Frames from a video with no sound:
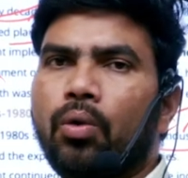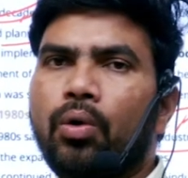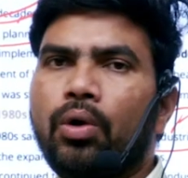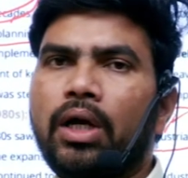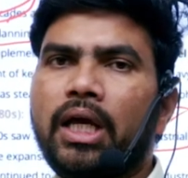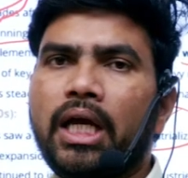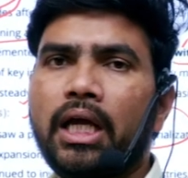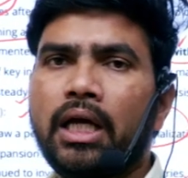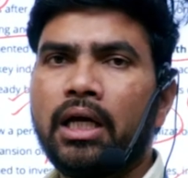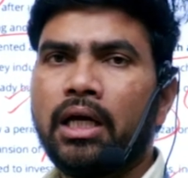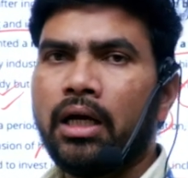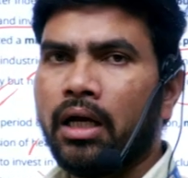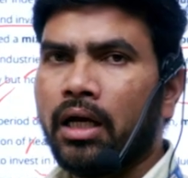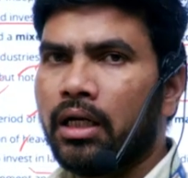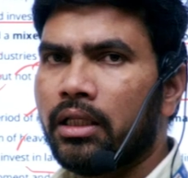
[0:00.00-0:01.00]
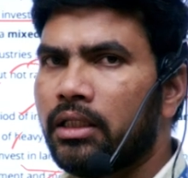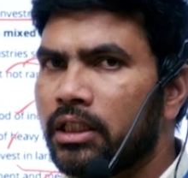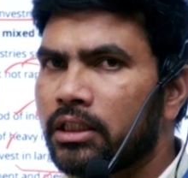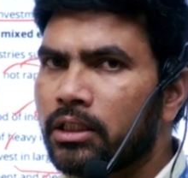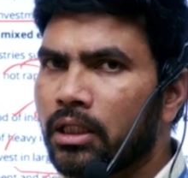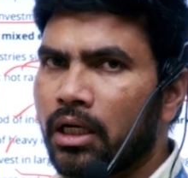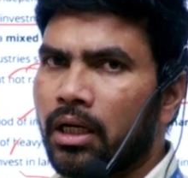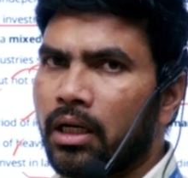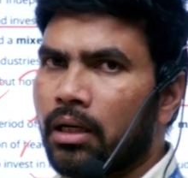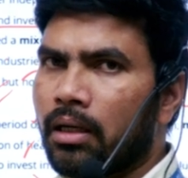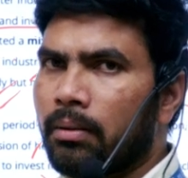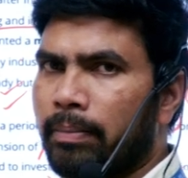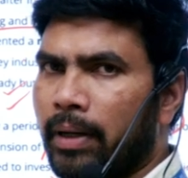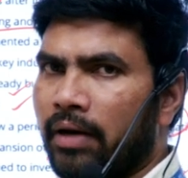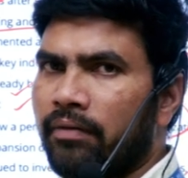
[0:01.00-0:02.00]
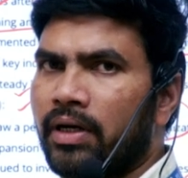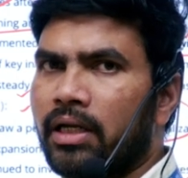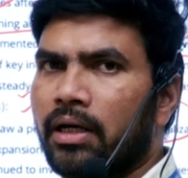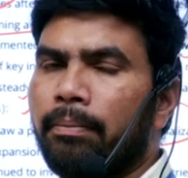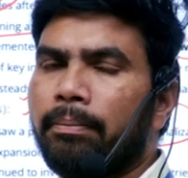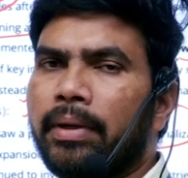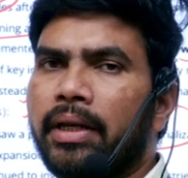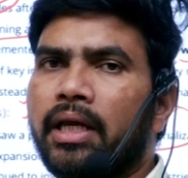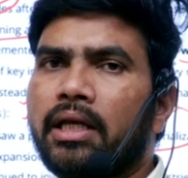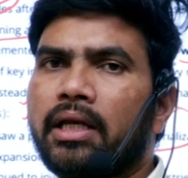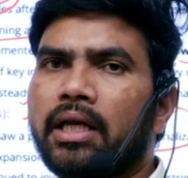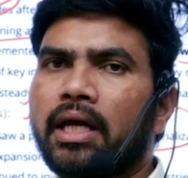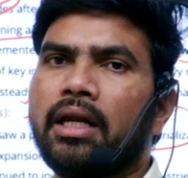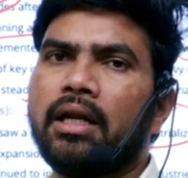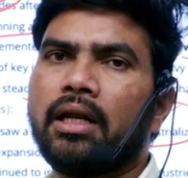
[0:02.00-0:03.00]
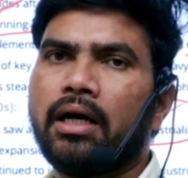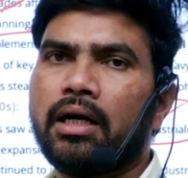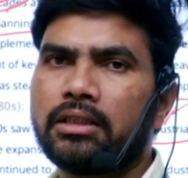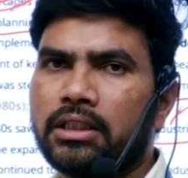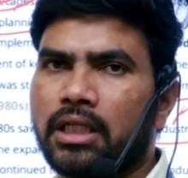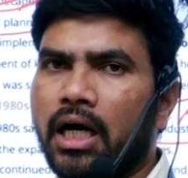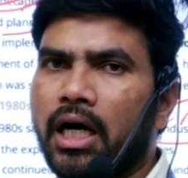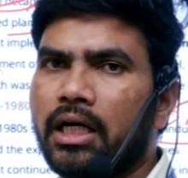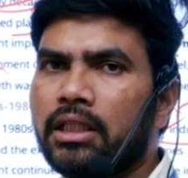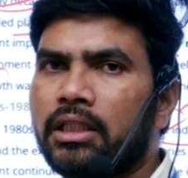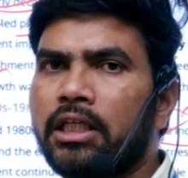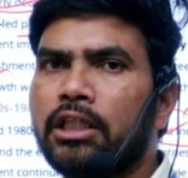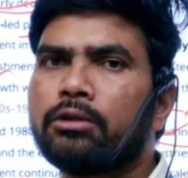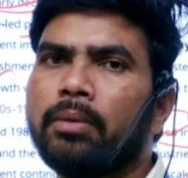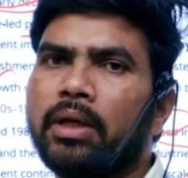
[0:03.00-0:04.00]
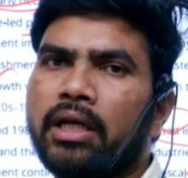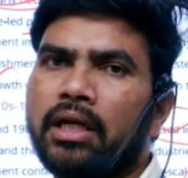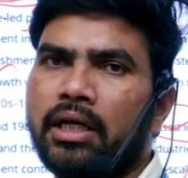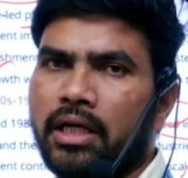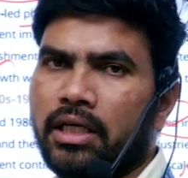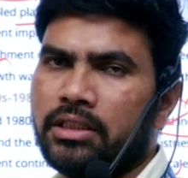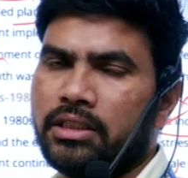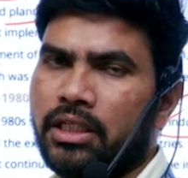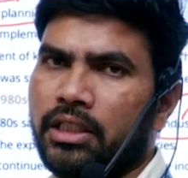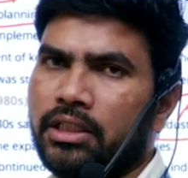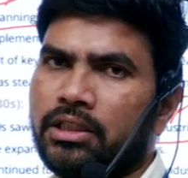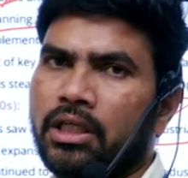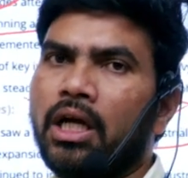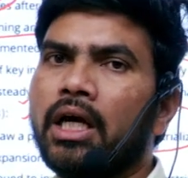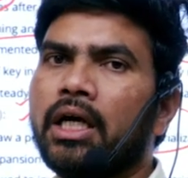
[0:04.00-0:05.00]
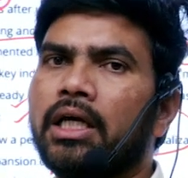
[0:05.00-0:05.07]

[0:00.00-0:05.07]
Only this private company can start these many industries.